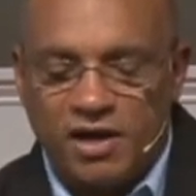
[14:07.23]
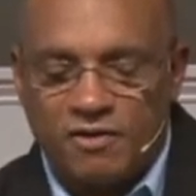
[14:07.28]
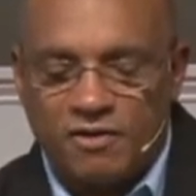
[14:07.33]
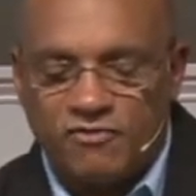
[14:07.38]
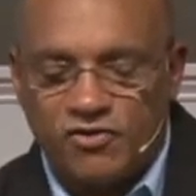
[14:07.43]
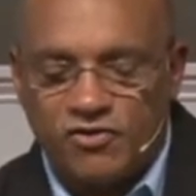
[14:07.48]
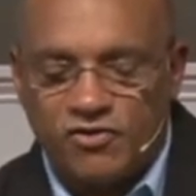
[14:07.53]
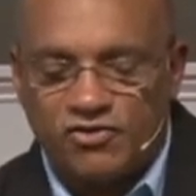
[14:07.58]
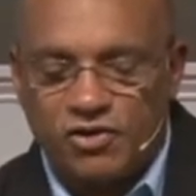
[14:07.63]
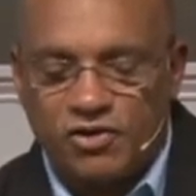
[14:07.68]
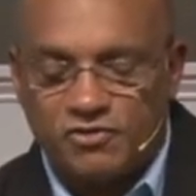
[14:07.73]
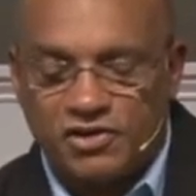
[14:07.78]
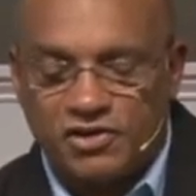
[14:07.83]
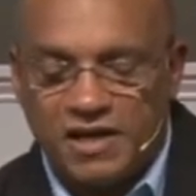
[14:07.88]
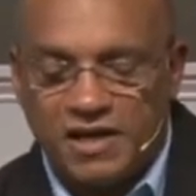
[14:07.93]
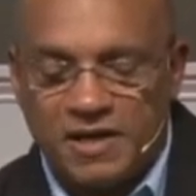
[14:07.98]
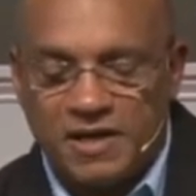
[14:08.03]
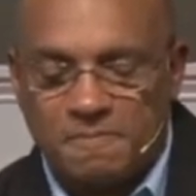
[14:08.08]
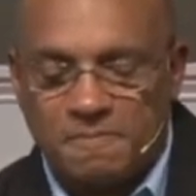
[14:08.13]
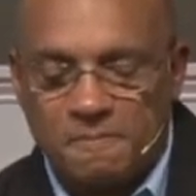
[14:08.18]
Verse
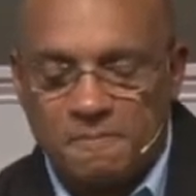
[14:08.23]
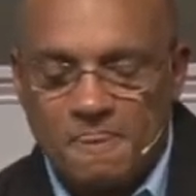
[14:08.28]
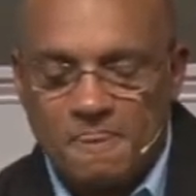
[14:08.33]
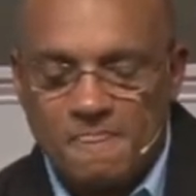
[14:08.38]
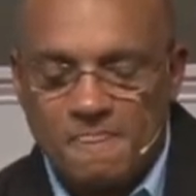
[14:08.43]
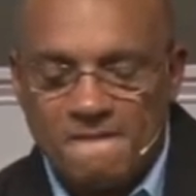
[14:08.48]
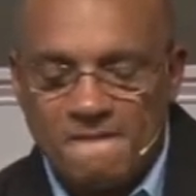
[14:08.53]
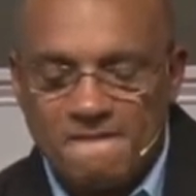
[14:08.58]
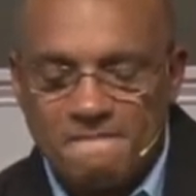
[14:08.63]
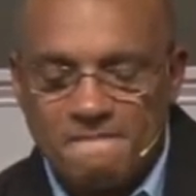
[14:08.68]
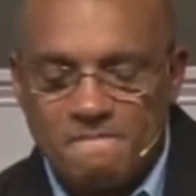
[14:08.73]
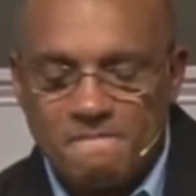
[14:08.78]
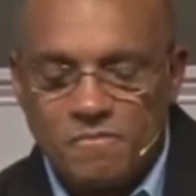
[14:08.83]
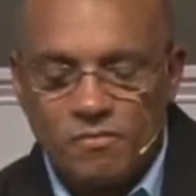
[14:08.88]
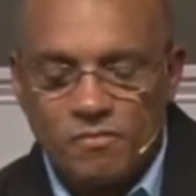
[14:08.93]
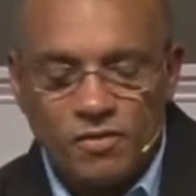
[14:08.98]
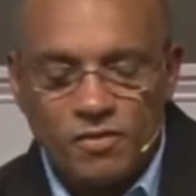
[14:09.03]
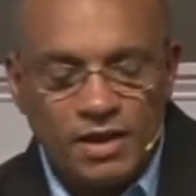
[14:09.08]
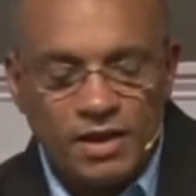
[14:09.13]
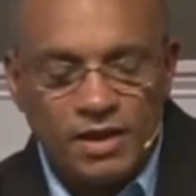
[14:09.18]
13.
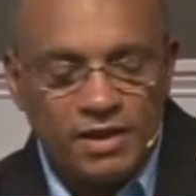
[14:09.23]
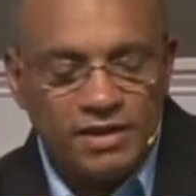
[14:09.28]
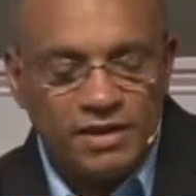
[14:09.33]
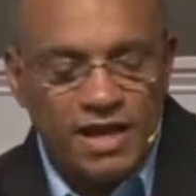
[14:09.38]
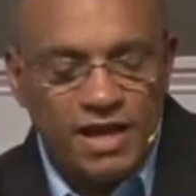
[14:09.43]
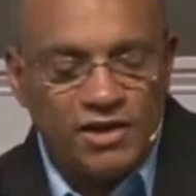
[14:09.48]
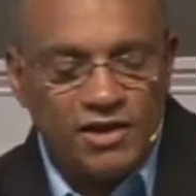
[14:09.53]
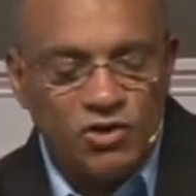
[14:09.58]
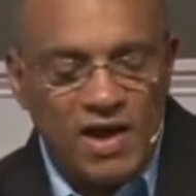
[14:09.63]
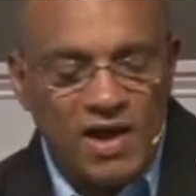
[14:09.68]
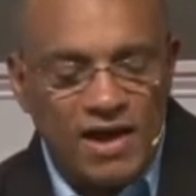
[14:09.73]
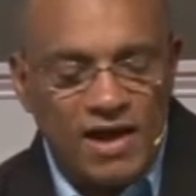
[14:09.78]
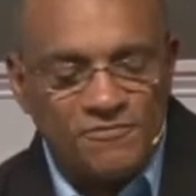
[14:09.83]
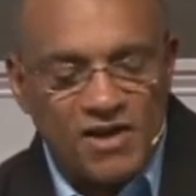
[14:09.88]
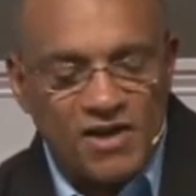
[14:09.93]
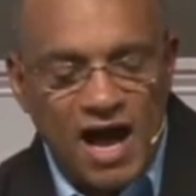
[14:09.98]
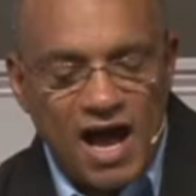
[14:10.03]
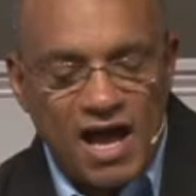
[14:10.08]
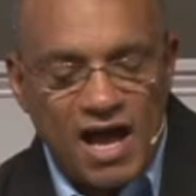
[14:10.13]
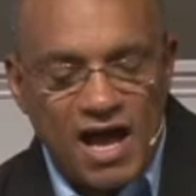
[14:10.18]
Yet you have
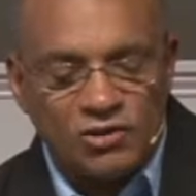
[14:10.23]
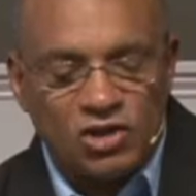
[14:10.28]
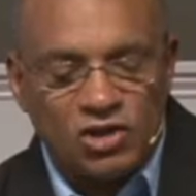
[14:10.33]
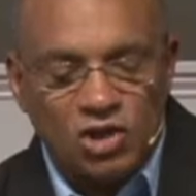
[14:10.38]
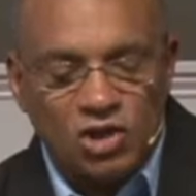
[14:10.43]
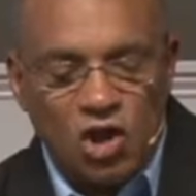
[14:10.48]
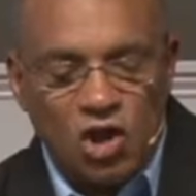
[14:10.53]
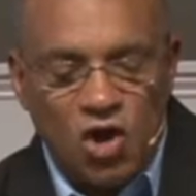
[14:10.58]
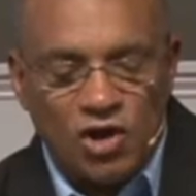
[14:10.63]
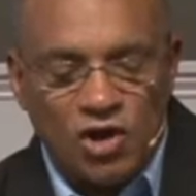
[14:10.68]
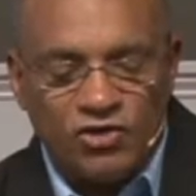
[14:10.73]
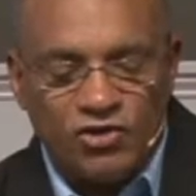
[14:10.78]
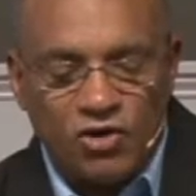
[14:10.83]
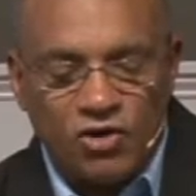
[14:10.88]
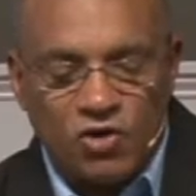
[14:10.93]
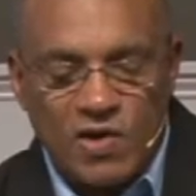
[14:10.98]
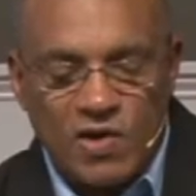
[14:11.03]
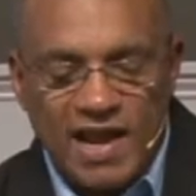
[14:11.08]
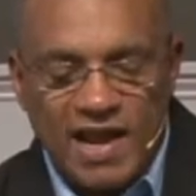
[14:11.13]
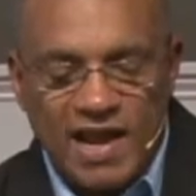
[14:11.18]
forgotten the Lord, your
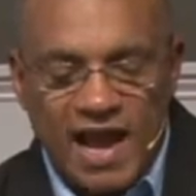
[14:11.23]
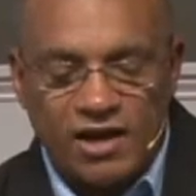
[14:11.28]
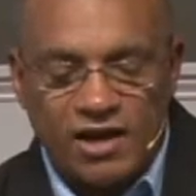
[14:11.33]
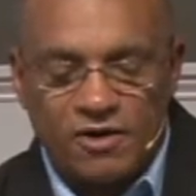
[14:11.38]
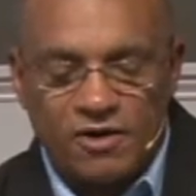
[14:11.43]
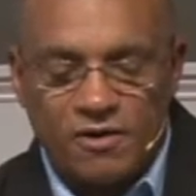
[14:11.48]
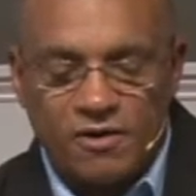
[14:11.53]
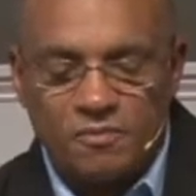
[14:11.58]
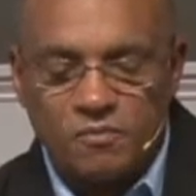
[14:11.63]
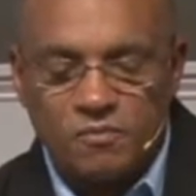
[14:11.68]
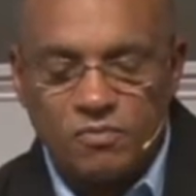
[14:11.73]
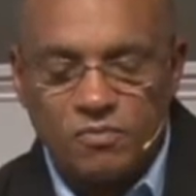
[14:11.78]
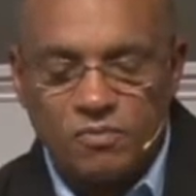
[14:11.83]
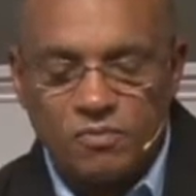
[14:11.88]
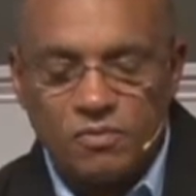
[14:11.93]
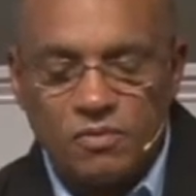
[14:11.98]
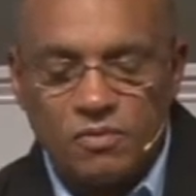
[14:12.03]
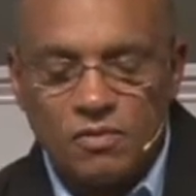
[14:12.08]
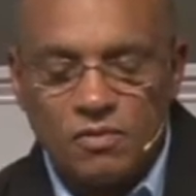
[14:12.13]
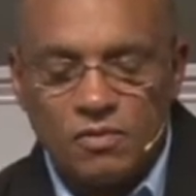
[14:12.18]
creator,
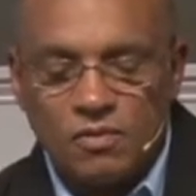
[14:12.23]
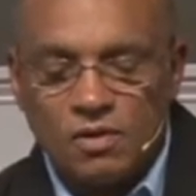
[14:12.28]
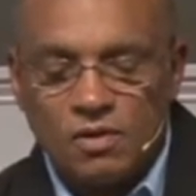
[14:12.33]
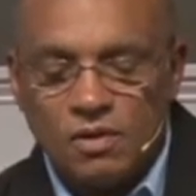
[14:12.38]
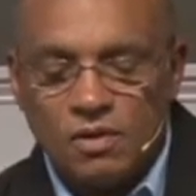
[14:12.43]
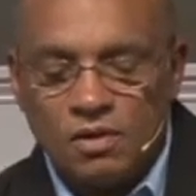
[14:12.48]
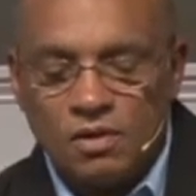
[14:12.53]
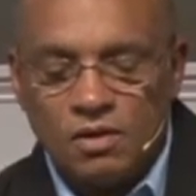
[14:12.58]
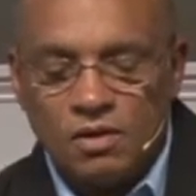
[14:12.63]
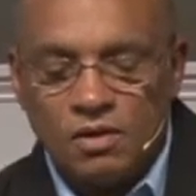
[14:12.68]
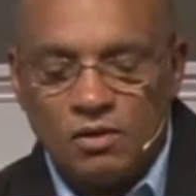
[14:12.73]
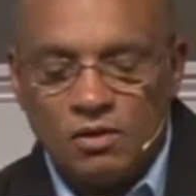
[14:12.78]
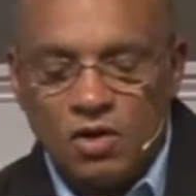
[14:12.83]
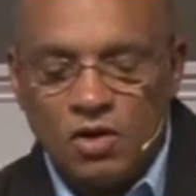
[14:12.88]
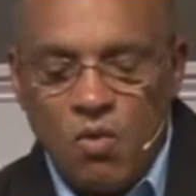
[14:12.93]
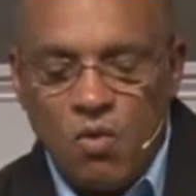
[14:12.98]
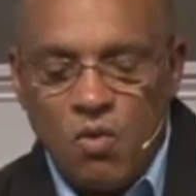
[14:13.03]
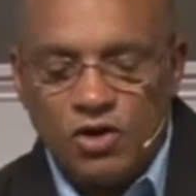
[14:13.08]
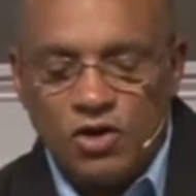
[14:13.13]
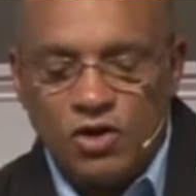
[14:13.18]
the
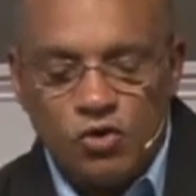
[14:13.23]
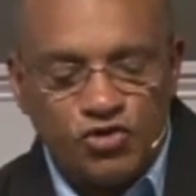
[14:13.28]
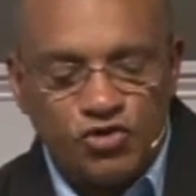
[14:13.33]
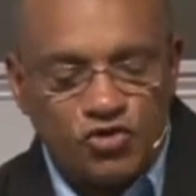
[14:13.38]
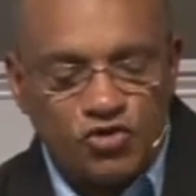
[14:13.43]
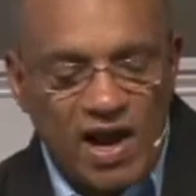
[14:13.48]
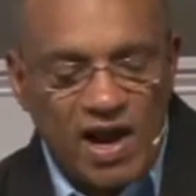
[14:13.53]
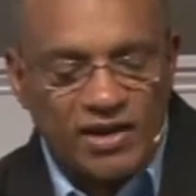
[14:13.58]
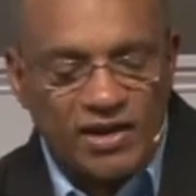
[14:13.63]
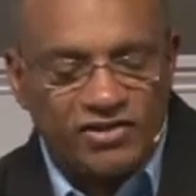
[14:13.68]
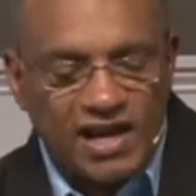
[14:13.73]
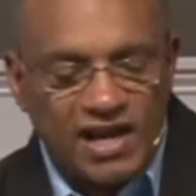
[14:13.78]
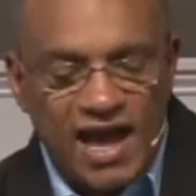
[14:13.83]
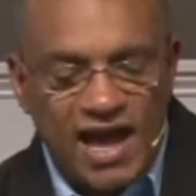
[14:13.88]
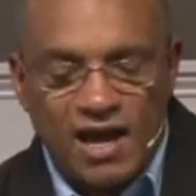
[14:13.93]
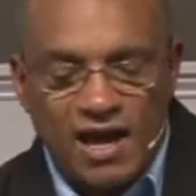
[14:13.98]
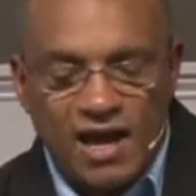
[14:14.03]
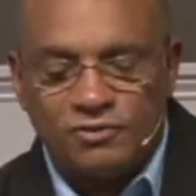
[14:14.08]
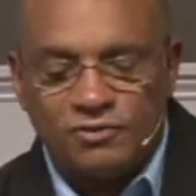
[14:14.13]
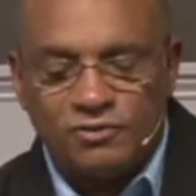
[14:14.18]
one who stretched
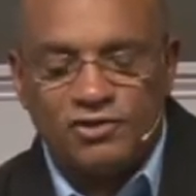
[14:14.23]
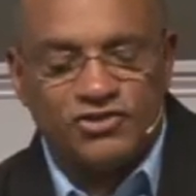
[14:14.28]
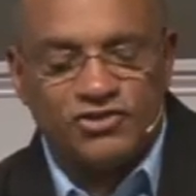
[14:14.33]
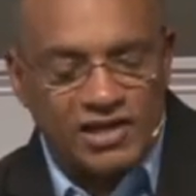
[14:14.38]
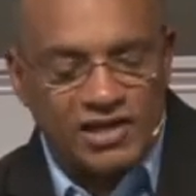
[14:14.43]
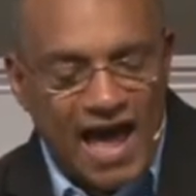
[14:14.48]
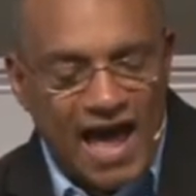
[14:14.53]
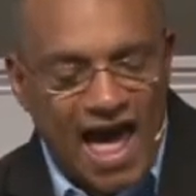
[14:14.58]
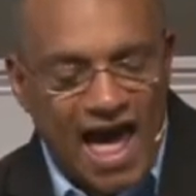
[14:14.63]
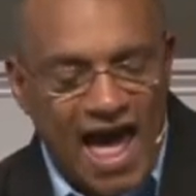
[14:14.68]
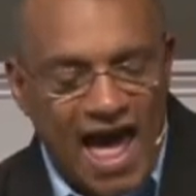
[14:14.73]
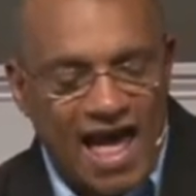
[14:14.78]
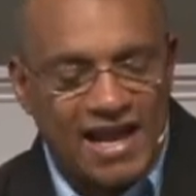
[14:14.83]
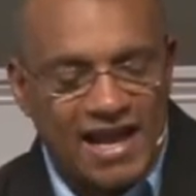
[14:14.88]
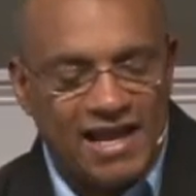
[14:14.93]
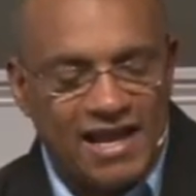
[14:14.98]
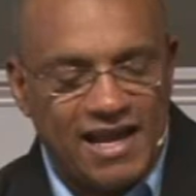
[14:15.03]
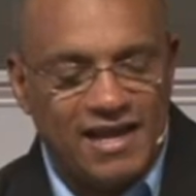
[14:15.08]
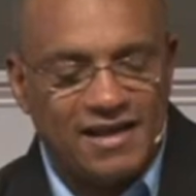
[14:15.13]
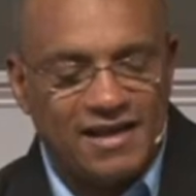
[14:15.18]
out the sky
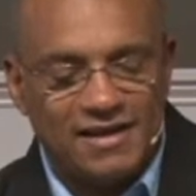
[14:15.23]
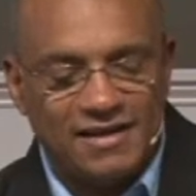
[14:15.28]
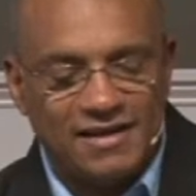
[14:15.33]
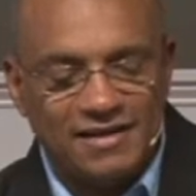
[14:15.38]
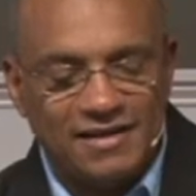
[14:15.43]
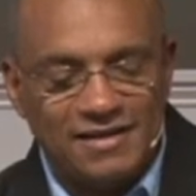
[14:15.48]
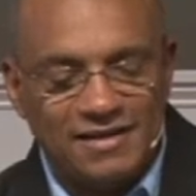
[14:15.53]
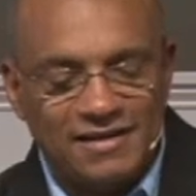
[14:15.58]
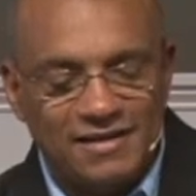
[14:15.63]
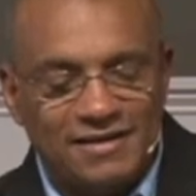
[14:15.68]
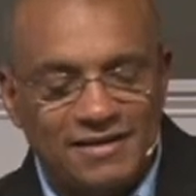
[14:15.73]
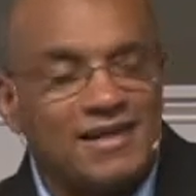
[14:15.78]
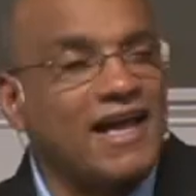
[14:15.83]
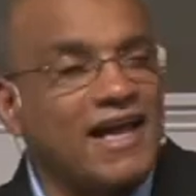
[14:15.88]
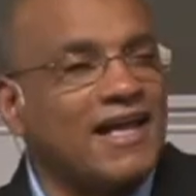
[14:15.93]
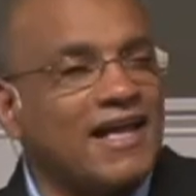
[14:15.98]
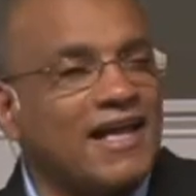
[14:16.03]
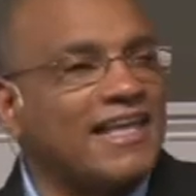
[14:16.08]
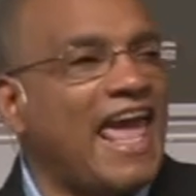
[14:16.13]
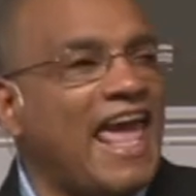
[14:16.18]
like
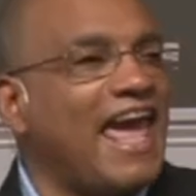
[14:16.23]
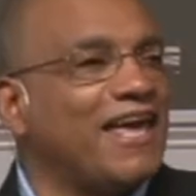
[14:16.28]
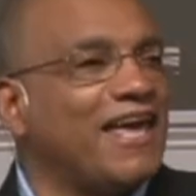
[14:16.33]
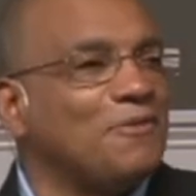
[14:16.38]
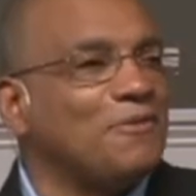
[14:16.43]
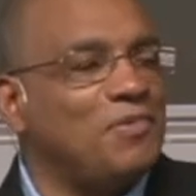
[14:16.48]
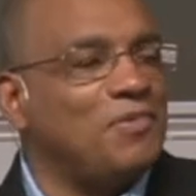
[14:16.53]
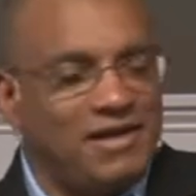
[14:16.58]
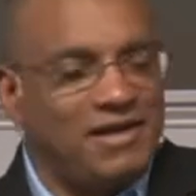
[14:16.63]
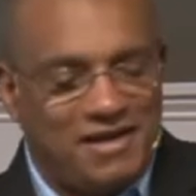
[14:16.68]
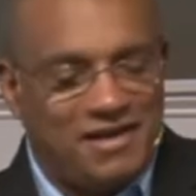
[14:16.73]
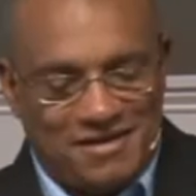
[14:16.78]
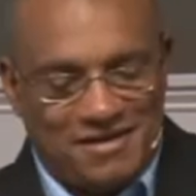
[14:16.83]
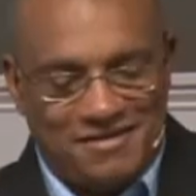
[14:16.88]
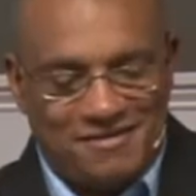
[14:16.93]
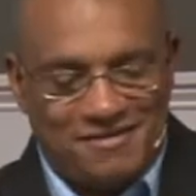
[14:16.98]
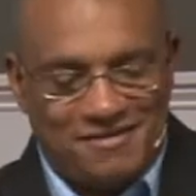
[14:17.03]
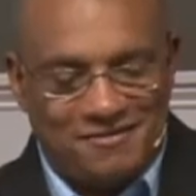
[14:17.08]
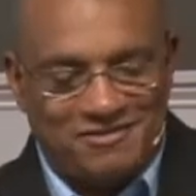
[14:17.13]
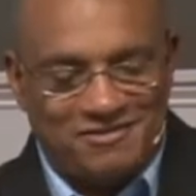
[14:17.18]
a canopy.
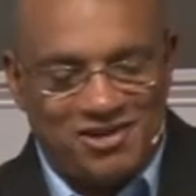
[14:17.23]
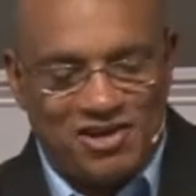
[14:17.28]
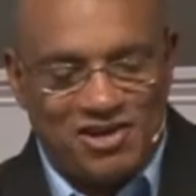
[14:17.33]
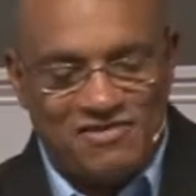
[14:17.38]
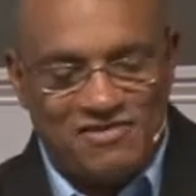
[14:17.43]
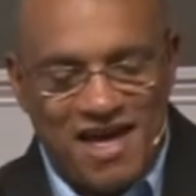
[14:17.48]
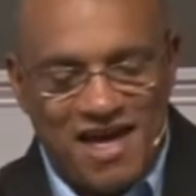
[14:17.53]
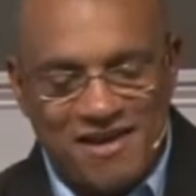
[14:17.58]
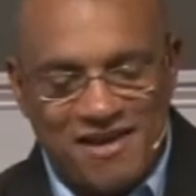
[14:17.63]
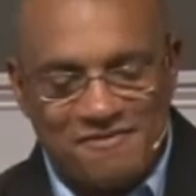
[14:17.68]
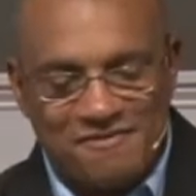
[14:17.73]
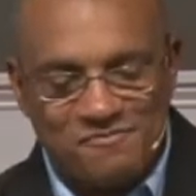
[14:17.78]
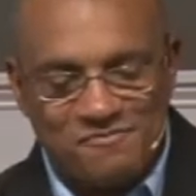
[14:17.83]
Don't you love that?